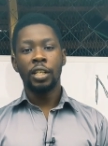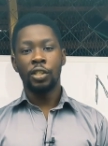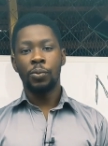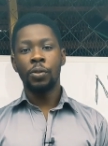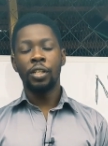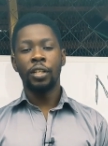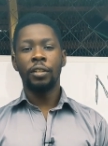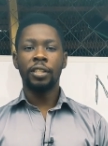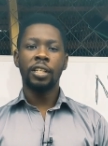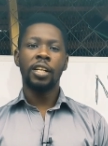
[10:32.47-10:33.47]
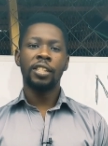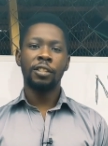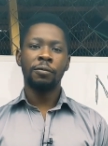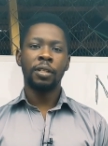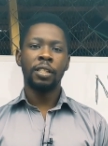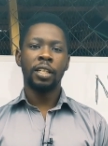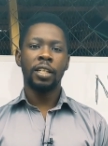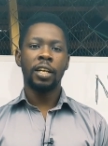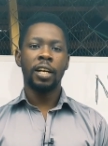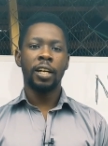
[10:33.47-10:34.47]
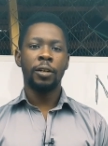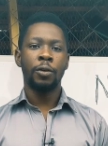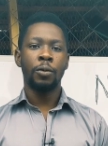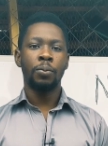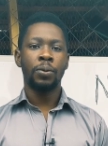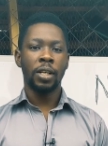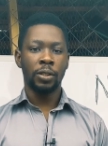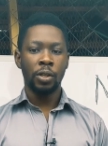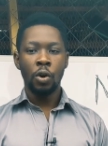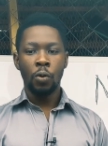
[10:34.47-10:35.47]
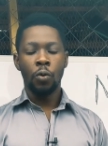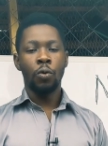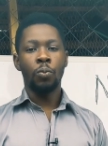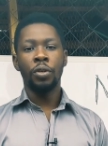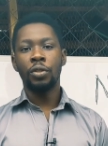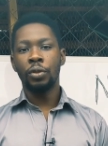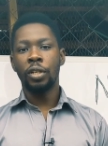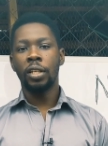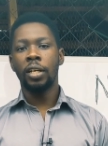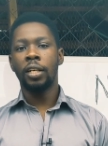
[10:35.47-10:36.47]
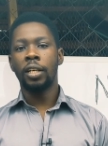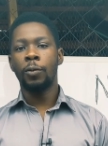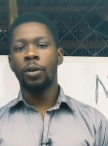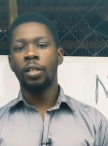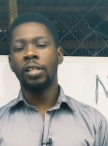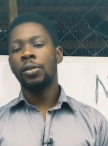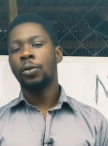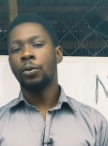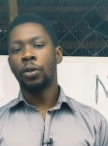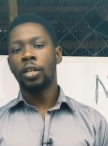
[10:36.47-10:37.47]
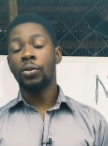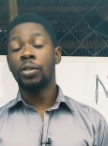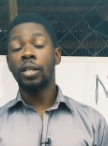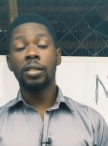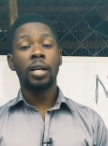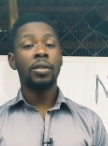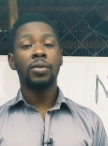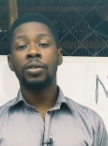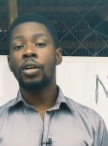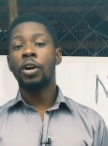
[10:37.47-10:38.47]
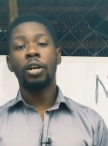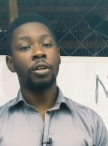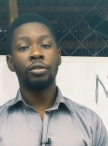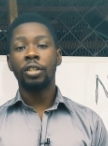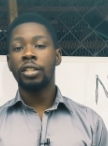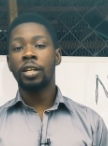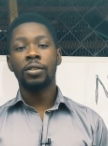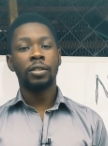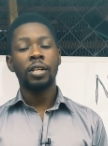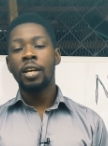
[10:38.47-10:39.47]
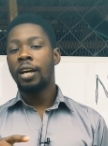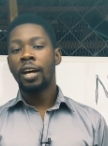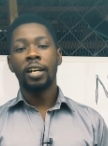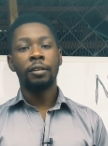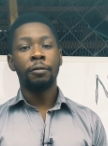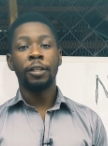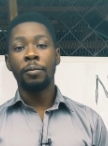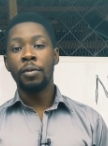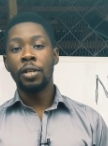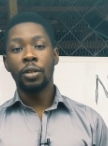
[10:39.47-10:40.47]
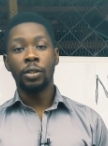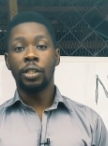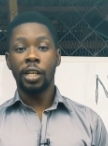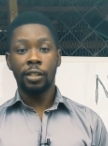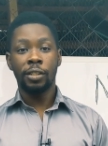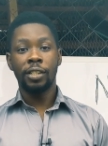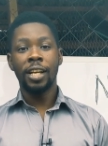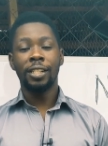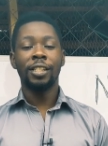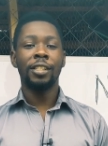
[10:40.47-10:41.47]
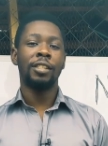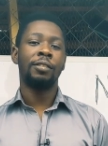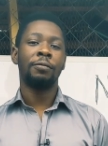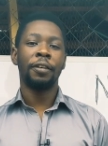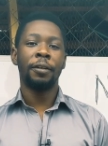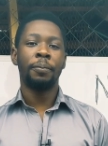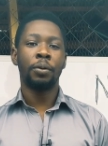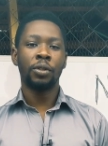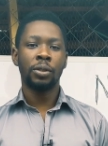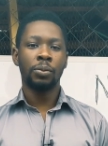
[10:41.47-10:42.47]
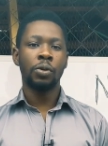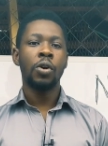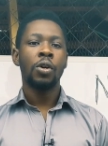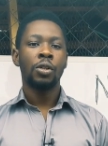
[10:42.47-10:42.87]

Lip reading: It's been a great achievement, and I hope that we'll be together again when we'll get to 10,000, 100,000, and even 1,000,000. Yes, that is very possible.